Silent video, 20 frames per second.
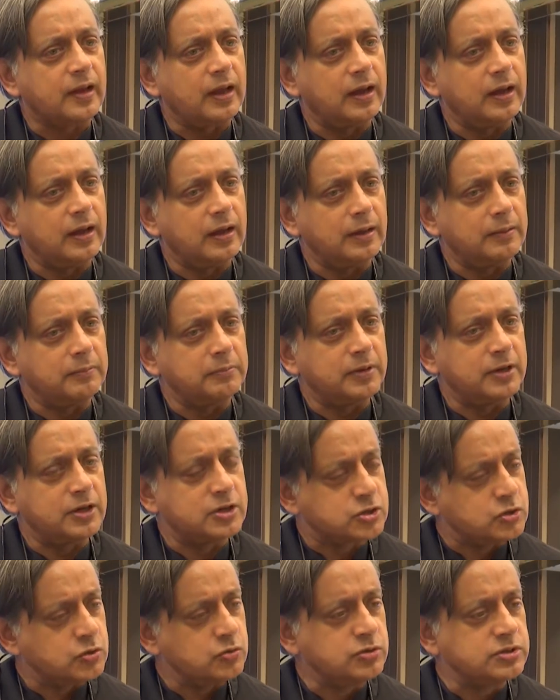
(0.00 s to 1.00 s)
uh,
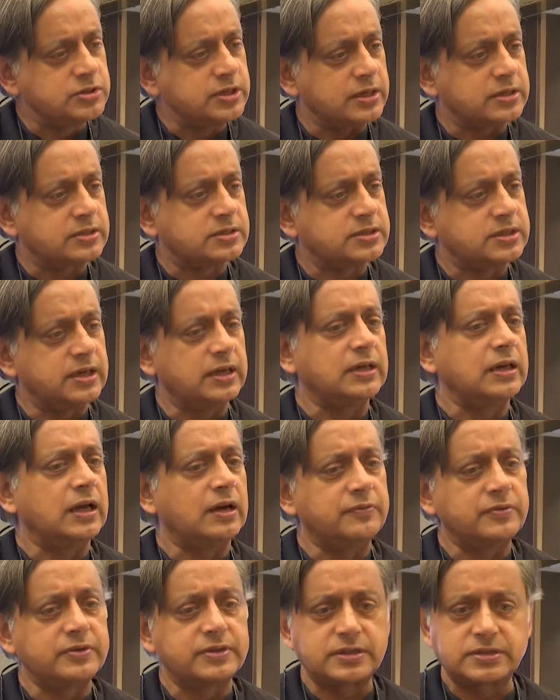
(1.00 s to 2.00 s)
issues that state
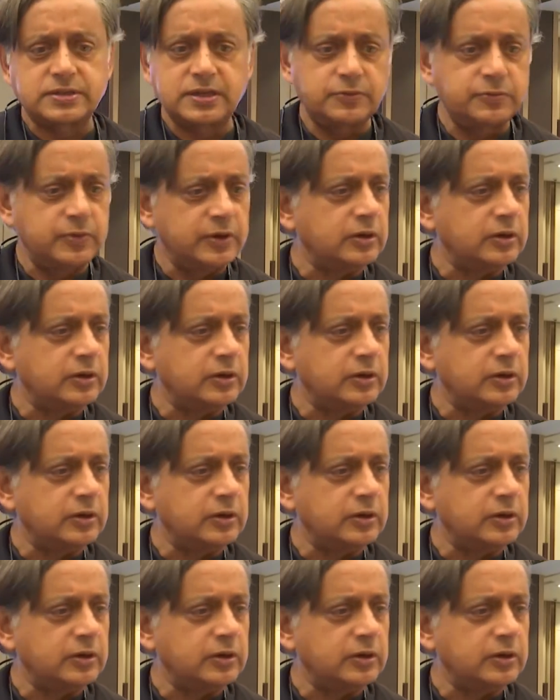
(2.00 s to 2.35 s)
government has said